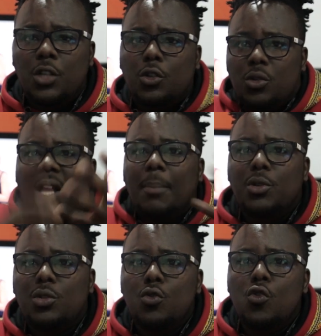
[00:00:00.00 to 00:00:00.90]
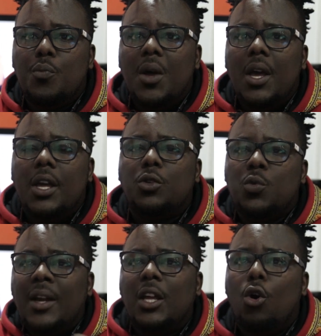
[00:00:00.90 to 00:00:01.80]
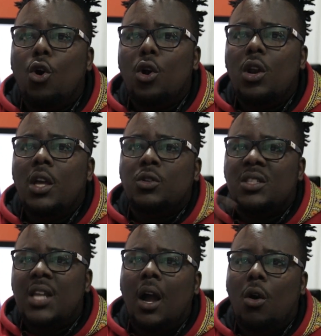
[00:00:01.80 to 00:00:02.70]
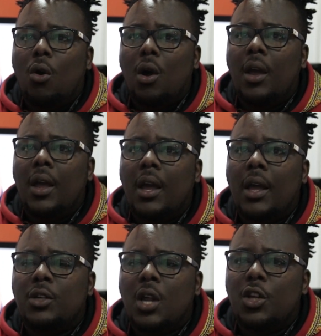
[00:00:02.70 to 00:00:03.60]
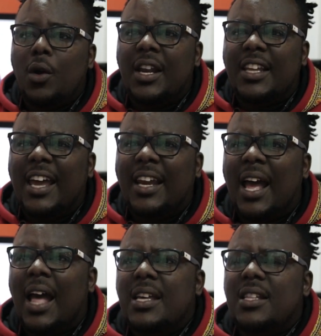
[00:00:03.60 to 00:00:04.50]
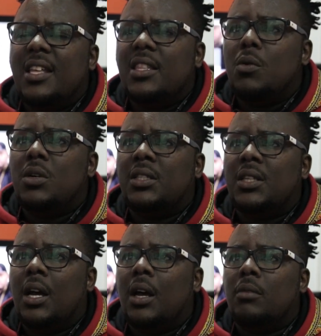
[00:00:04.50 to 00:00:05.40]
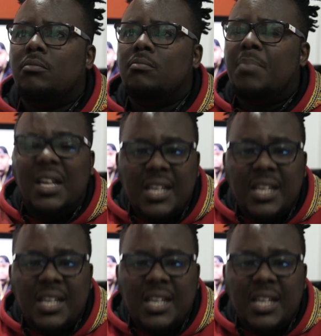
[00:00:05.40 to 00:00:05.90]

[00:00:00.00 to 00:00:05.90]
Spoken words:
it was Cabo Snoop, it was One Day Call, it was Dunco Atalaku and Kera. Then there was Big